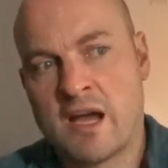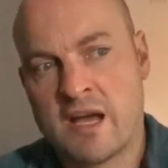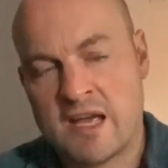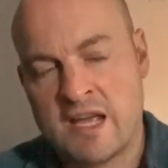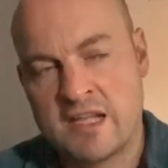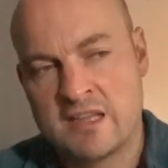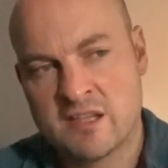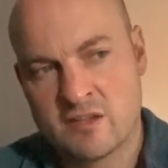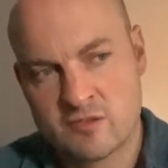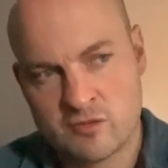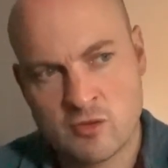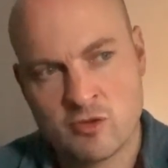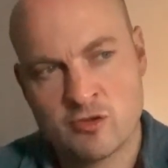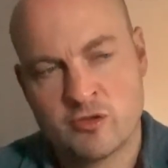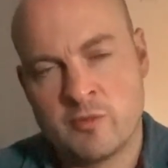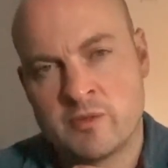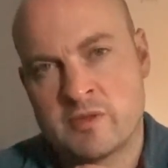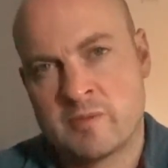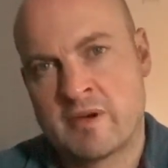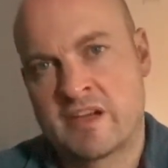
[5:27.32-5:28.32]
it does
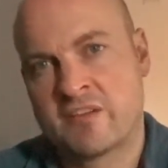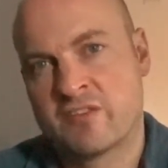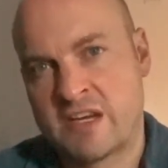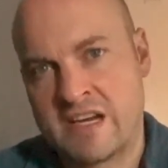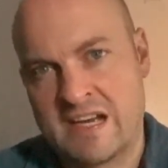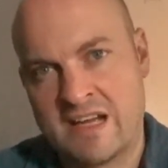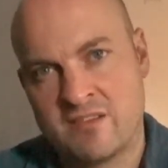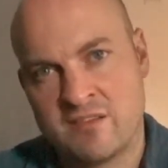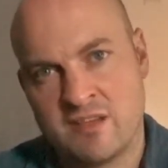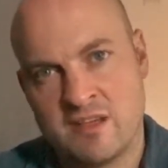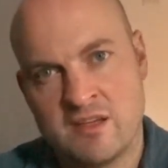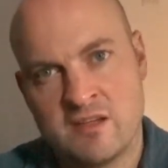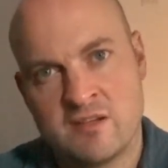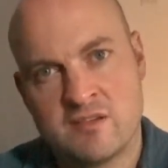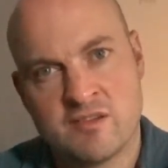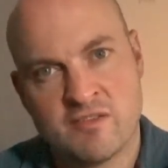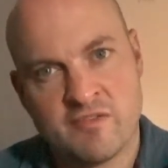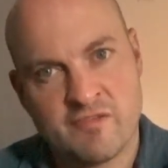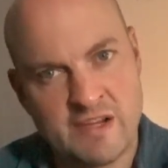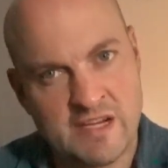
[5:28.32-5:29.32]
cause me some anxiety
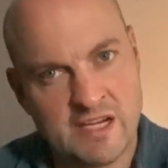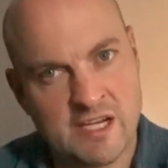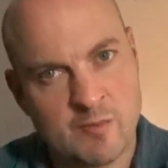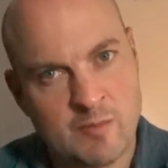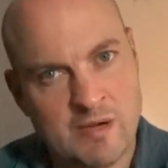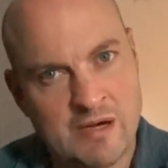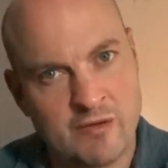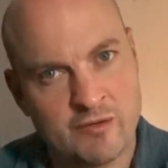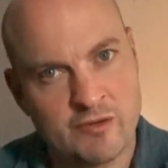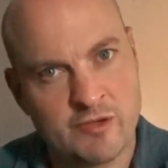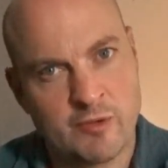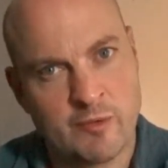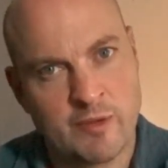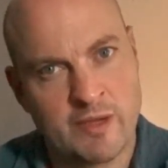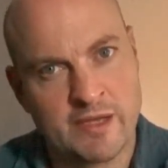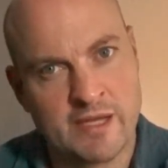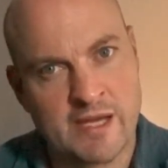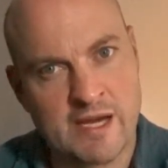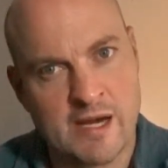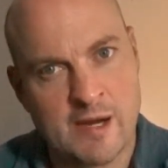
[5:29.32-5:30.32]
to think about
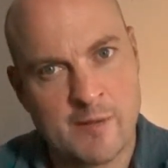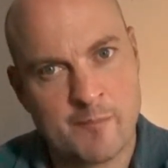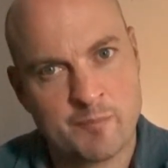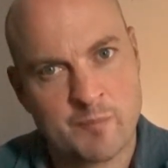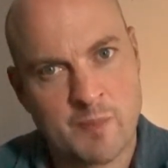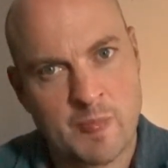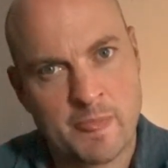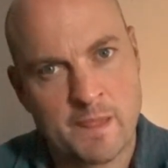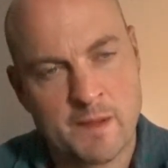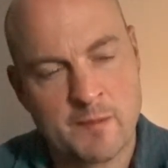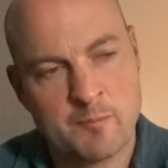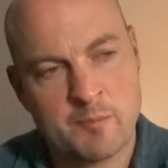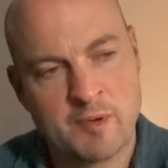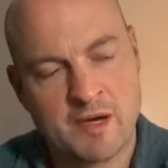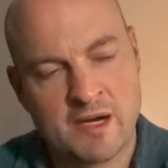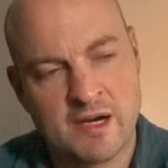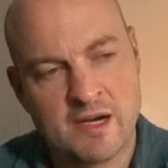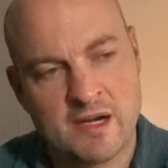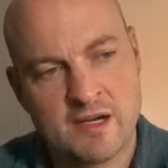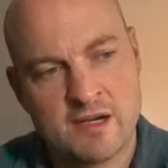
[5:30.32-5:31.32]
doing that,
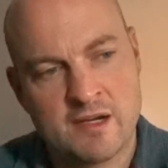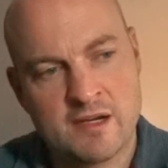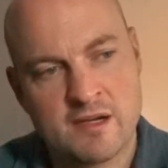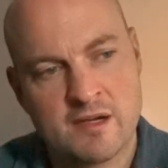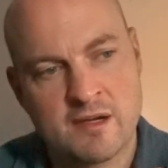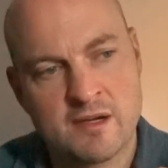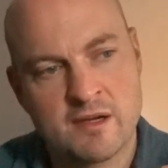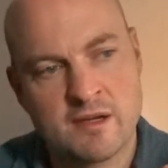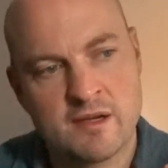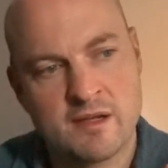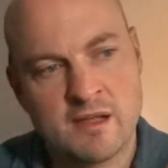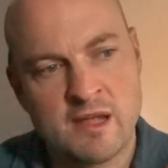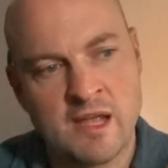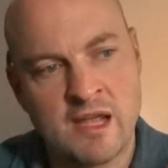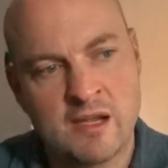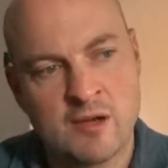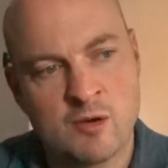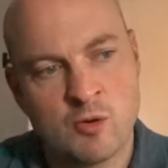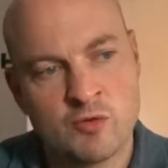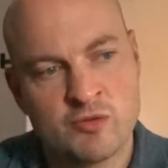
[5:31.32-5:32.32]
but
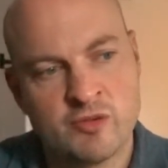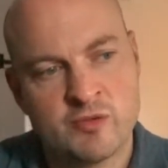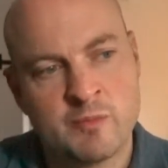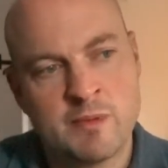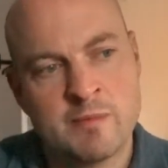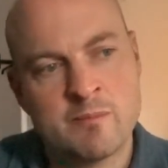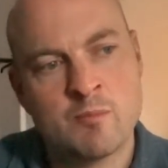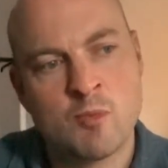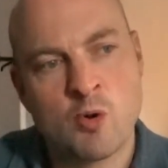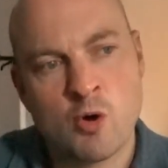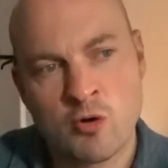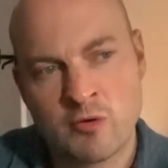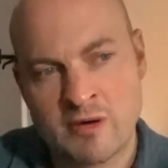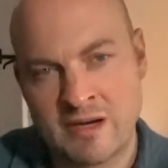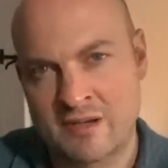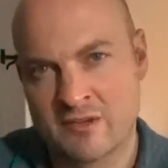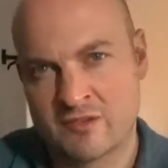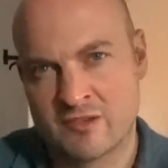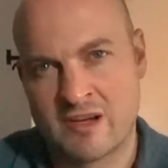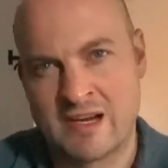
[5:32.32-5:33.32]
it causes me more
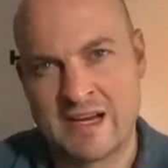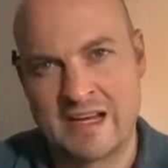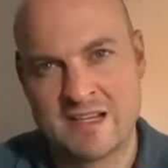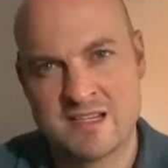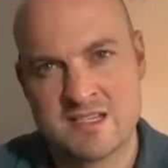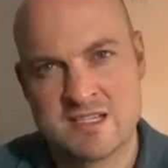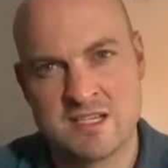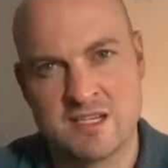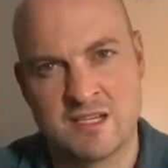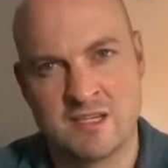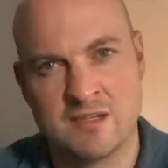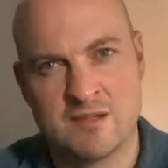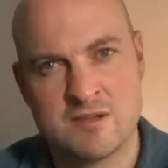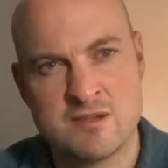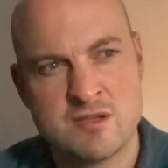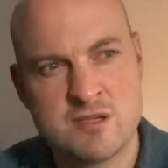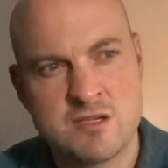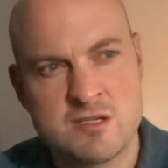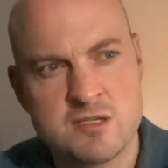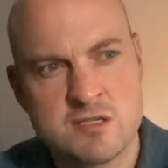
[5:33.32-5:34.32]
anxiety
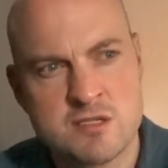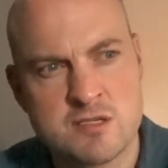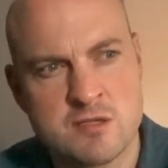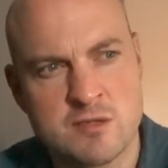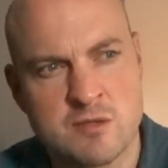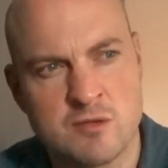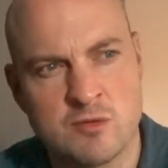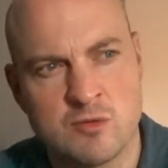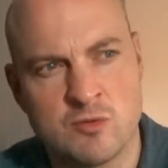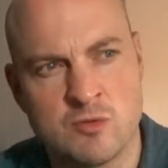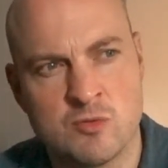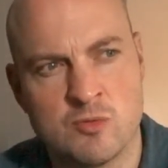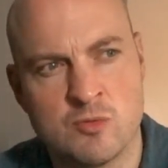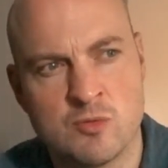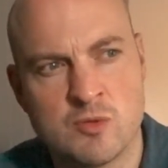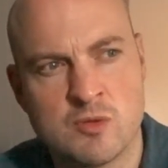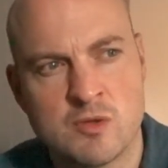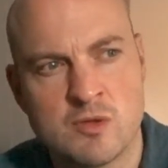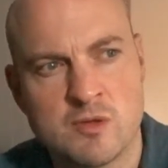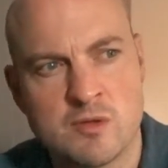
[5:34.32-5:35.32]
to
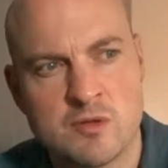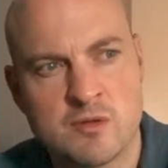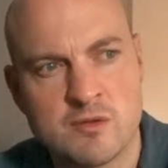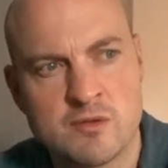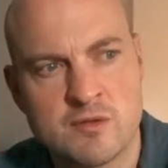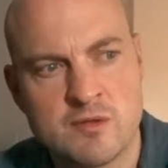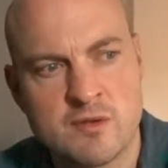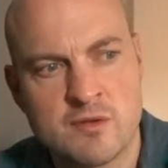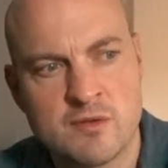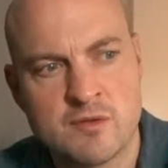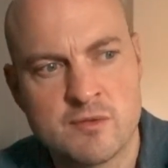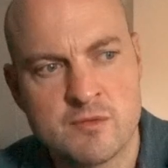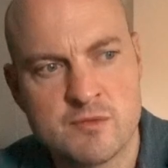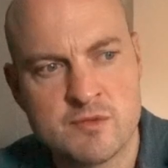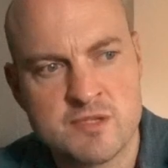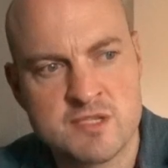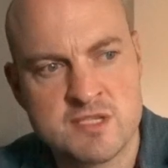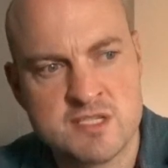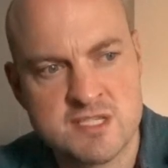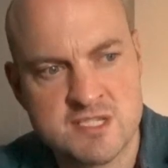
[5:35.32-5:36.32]

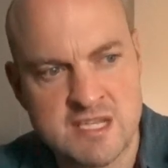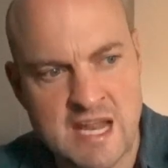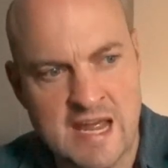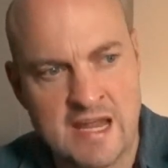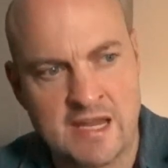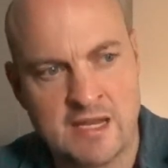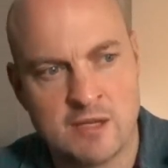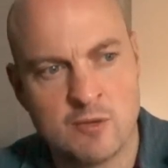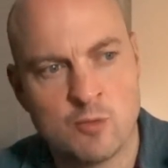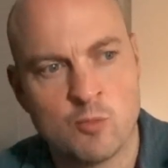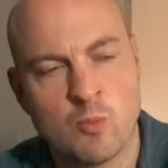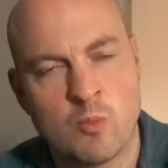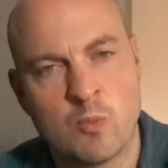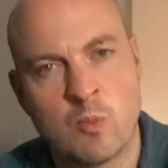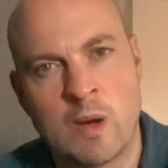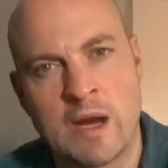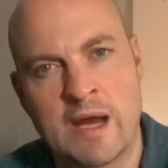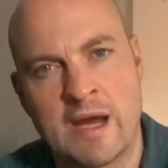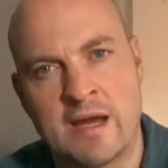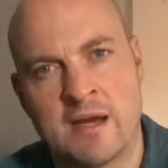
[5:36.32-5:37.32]
stay
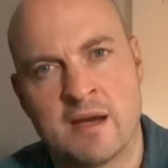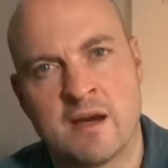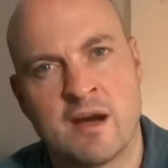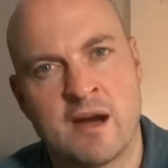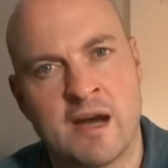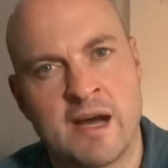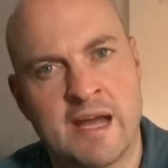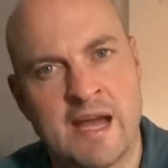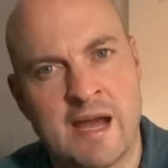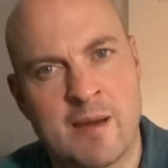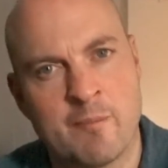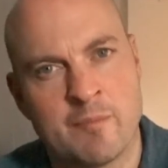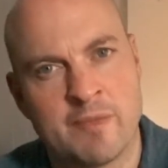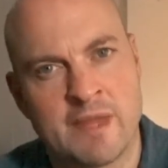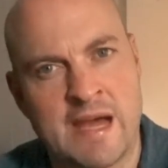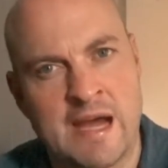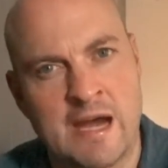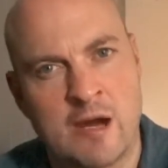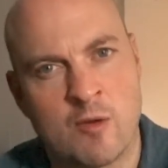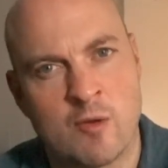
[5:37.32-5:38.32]
where I am
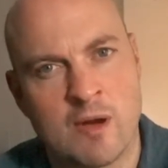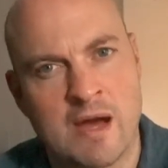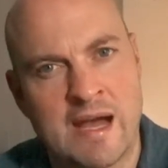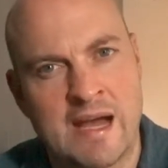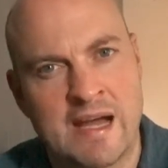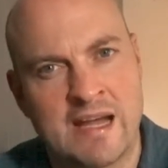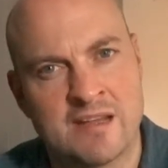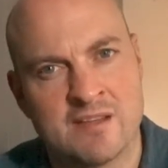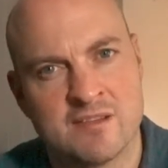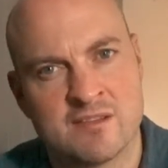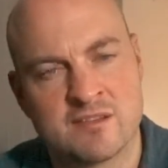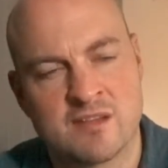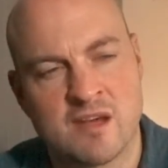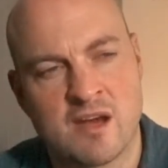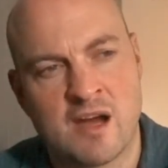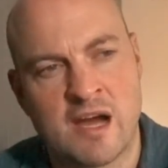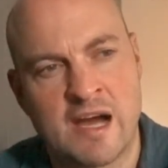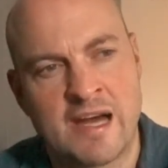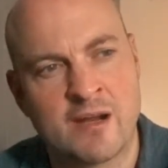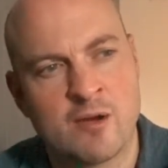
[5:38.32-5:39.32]
now. And
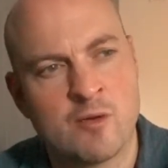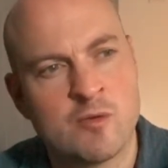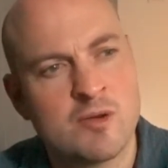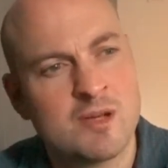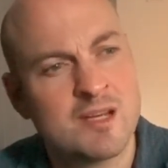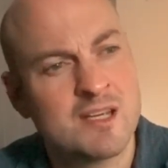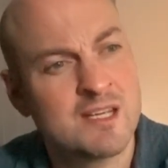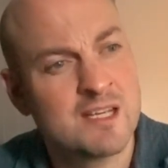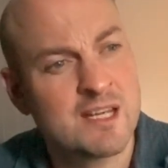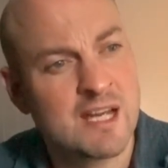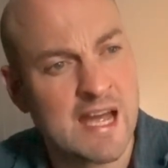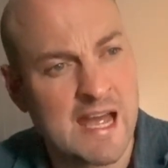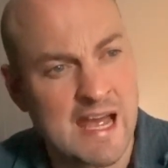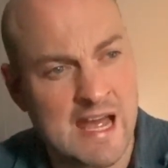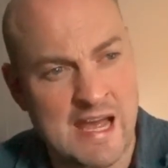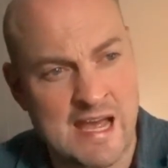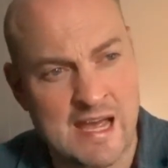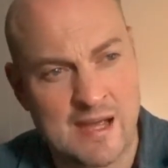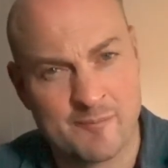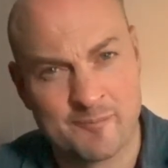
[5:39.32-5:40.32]
I don't
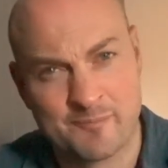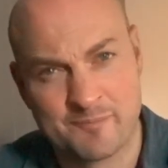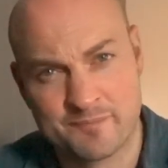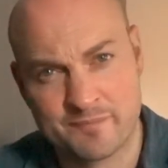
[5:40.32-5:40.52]
care